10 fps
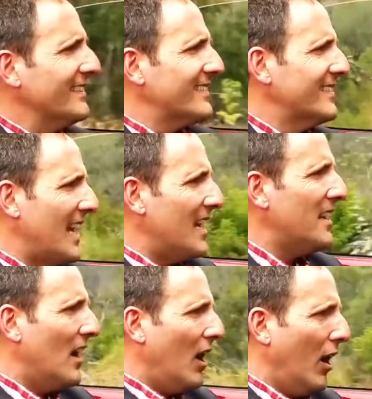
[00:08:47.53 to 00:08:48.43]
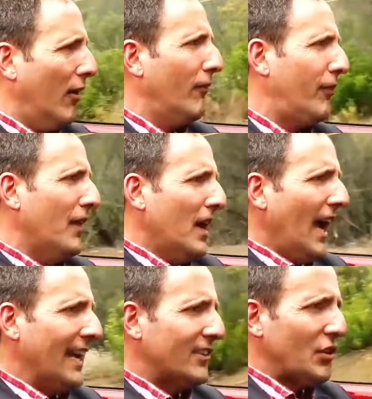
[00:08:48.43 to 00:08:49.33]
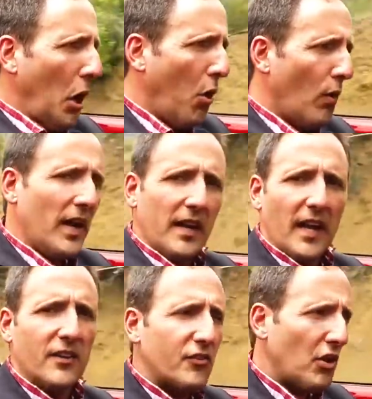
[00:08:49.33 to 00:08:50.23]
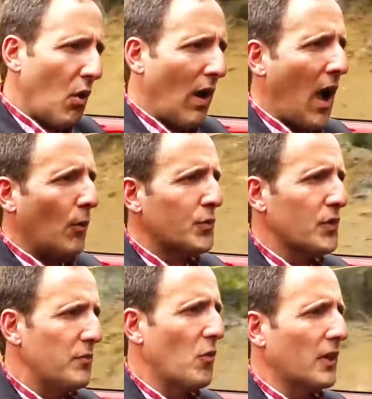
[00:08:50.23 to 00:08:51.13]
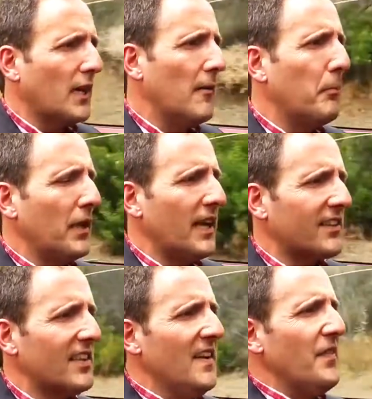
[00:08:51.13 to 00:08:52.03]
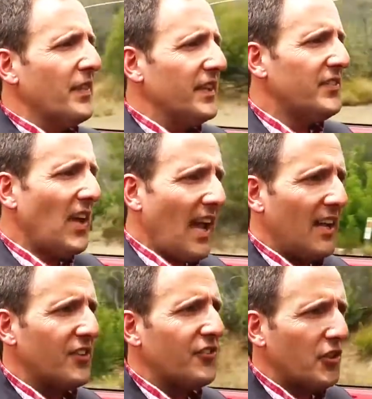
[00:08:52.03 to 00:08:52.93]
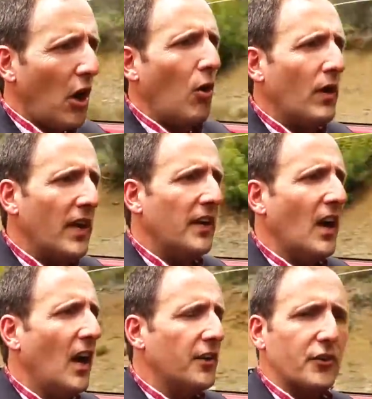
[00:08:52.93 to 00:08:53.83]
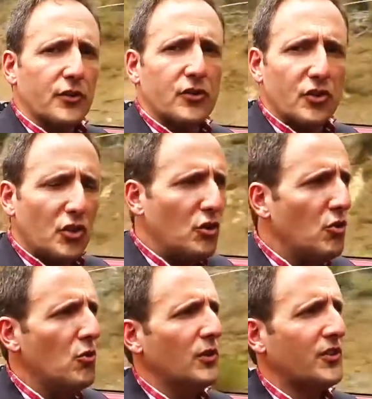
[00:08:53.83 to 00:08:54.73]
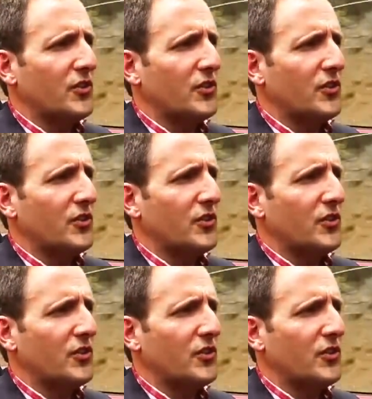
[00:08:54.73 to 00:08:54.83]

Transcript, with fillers: instead of a toe in and toe out, which was more complex, this has toe in under two